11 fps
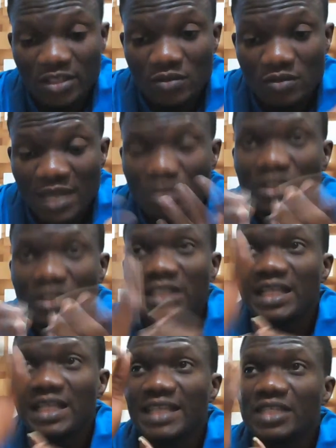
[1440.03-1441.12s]

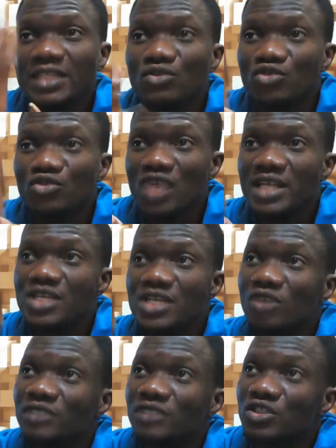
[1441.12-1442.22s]
righteousness and the neutrality
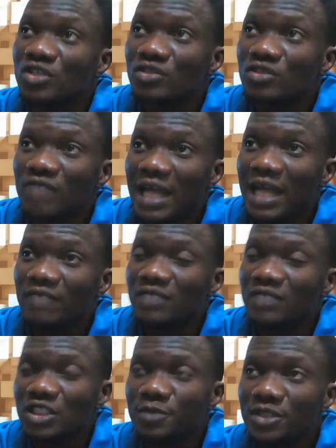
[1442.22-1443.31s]
of the source of life,
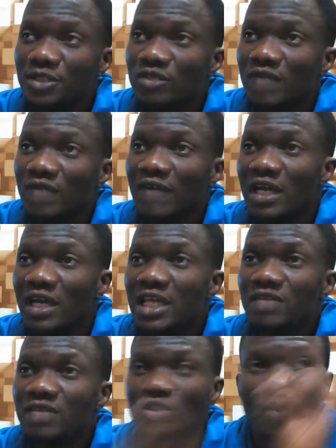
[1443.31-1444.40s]
the spirit of life?
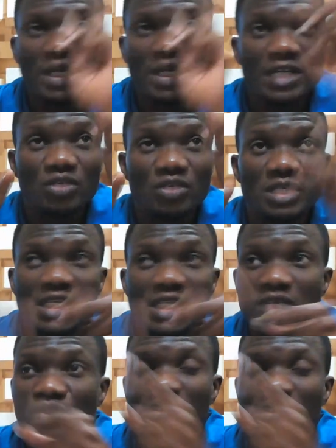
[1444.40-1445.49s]
If someone needs to be
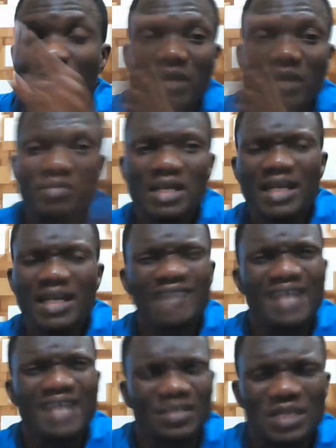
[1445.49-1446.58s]
killed so that you can be alive,
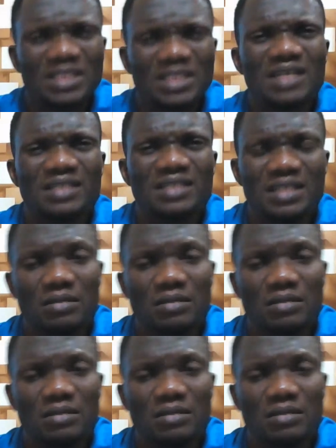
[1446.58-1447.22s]
that's partiality.